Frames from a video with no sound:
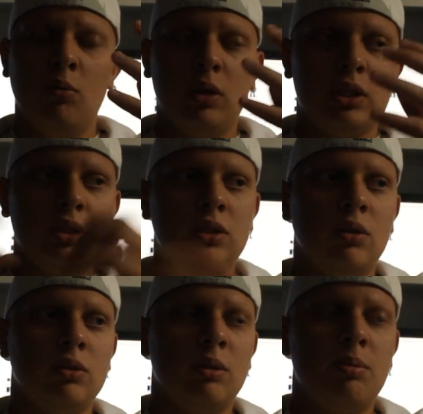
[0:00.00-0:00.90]
Which is, you
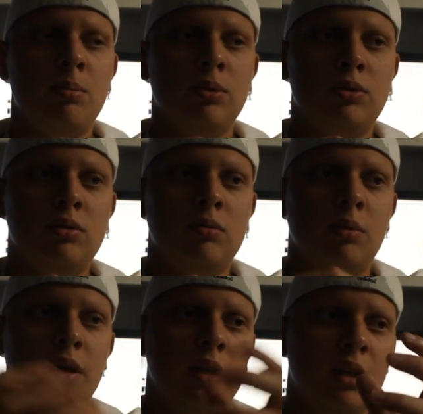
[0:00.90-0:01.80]
know, some people do,
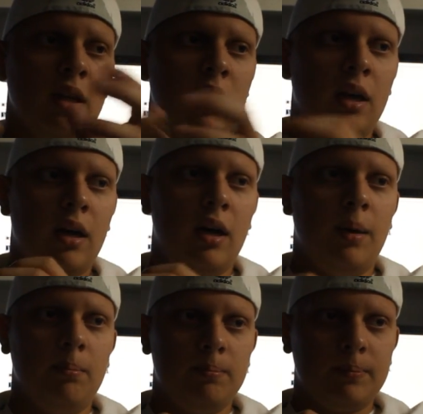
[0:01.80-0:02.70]
but,
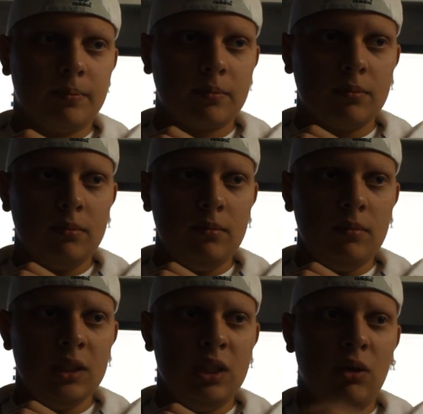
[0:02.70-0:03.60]
um,
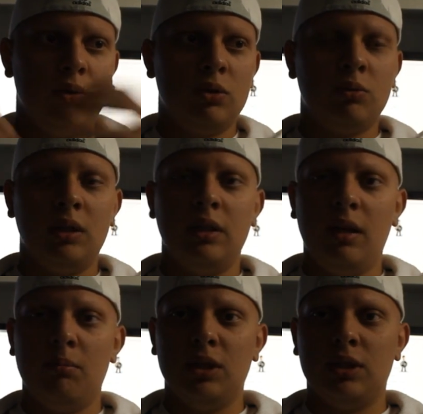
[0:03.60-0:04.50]
you know, there's really
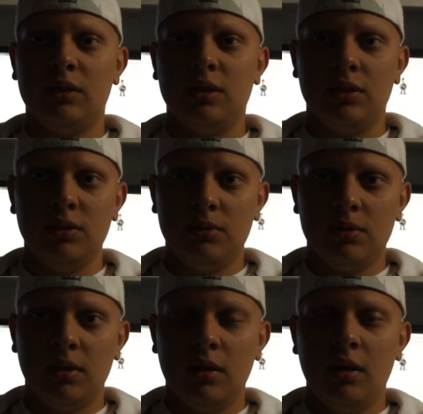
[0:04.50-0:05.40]
not much else to do.